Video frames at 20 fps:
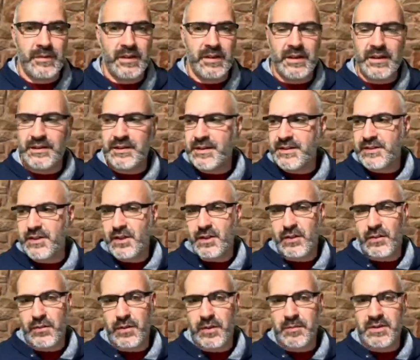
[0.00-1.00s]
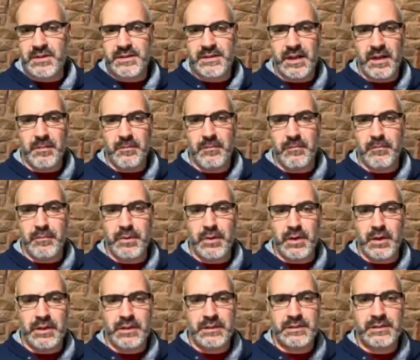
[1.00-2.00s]
unless our Harima's not
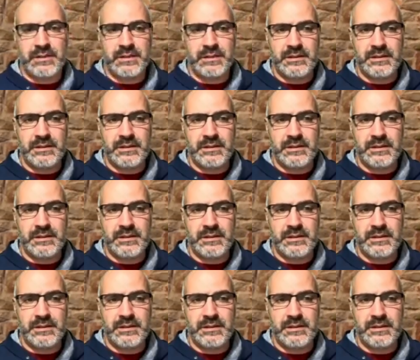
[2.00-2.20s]
booked.